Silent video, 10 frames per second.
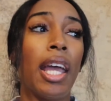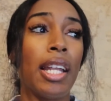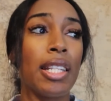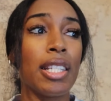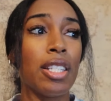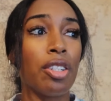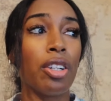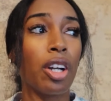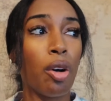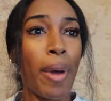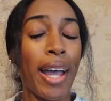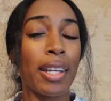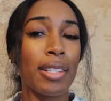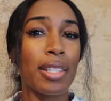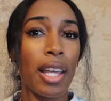And it's easier to go back
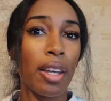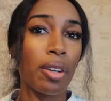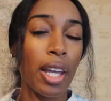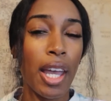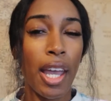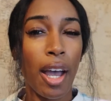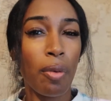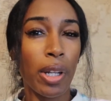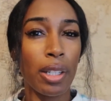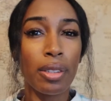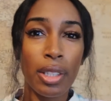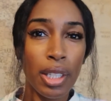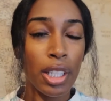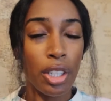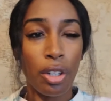and say, okay, I want,
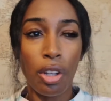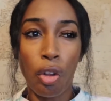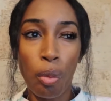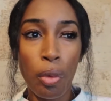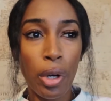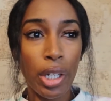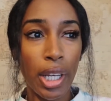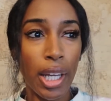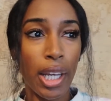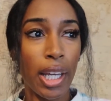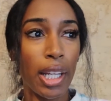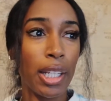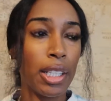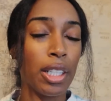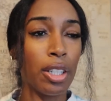you know, a little more
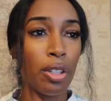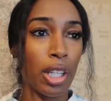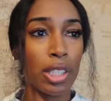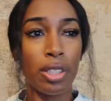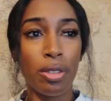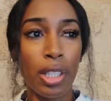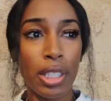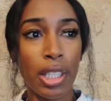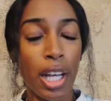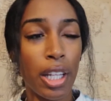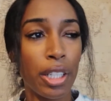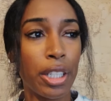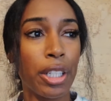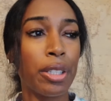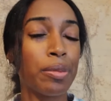done, you know, let's do this
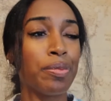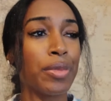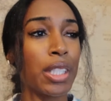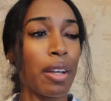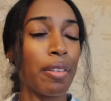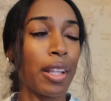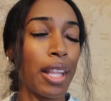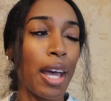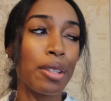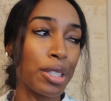color and stuff like that.